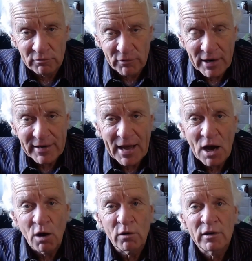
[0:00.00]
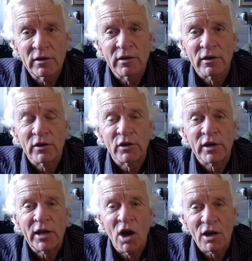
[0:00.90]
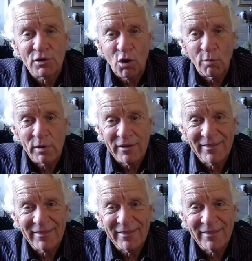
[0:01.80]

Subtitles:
right now, early October.